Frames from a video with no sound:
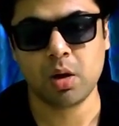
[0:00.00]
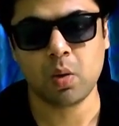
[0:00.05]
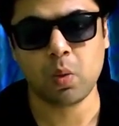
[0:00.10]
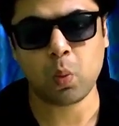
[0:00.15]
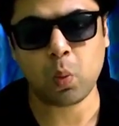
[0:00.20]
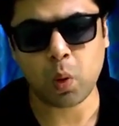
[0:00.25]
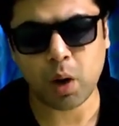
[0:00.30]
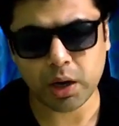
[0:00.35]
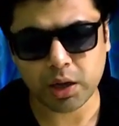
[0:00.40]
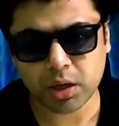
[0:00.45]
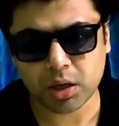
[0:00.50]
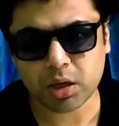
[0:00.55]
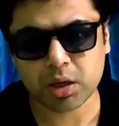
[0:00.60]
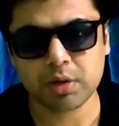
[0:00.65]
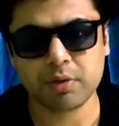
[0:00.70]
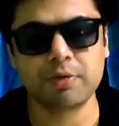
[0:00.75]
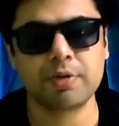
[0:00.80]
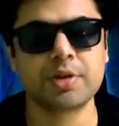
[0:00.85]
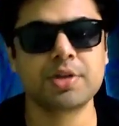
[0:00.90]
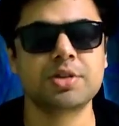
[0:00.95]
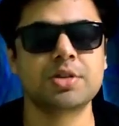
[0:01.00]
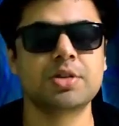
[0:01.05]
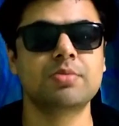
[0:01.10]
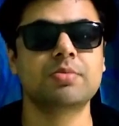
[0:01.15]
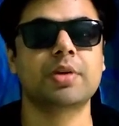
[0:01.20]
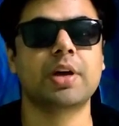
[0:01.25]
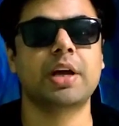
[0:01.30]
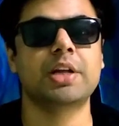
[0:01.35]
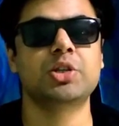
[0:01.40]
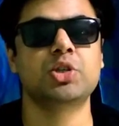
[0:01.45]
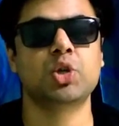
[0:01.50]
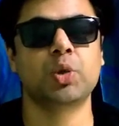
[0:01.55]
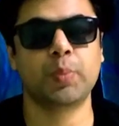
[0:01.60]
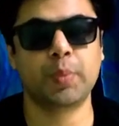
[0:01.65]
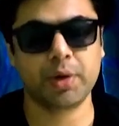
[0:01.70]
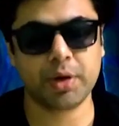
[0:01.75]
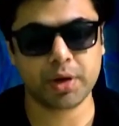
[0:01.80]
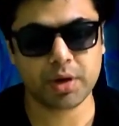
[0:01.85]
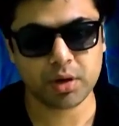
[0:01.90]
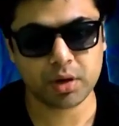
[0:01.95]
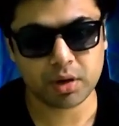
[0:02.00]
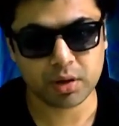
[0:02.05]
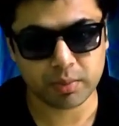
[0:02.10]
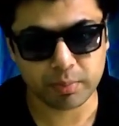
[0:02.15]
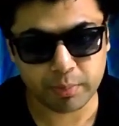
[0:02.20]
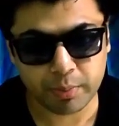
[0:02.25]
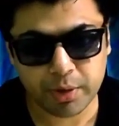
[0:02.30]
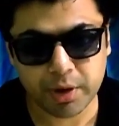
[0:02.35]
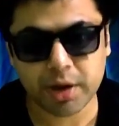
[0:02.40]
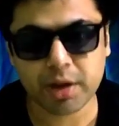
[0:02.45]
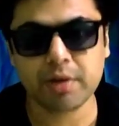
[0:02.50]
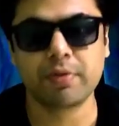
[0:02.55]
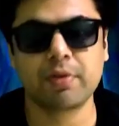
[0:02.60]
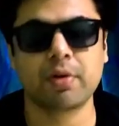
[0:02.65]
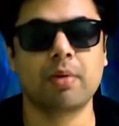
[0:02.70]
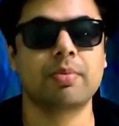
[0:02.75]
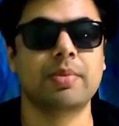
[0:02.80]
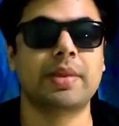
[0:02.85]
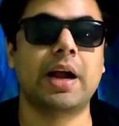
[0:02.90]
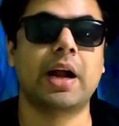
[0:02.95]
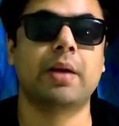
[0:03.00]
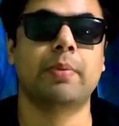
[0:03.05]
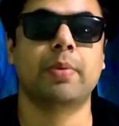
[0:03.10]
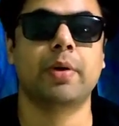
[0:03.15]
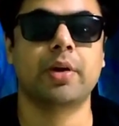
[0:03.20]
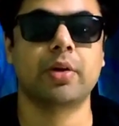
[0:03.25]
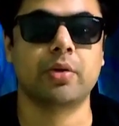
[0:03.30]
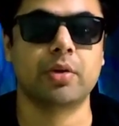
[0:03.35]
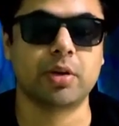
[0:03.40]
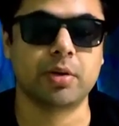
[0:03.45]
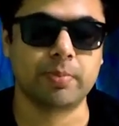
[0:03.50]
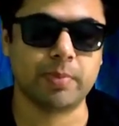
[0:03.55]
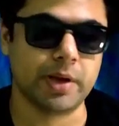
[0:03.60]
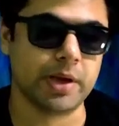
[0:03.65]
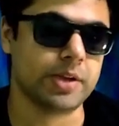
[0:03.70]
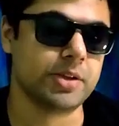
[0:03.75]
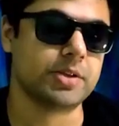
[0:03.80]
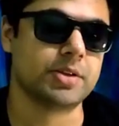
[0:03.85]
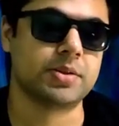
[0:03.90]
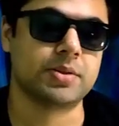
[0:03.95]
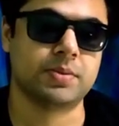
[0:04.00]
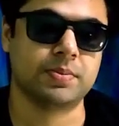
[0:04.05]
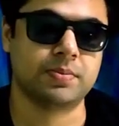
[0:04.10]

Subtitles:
What wisdom can Jupiter bring from that particular place?